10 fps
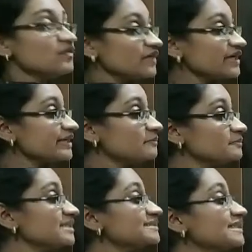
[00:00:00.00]
we
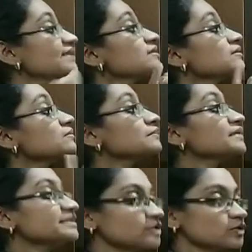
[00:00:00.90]
completed
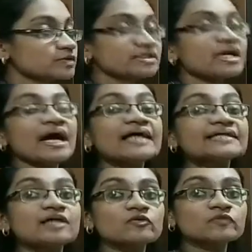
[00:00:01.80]
meteors,
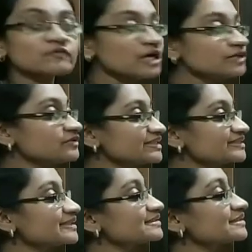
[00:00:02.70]
and now we want to
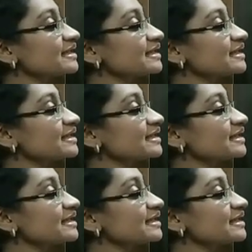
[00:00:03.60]
discuss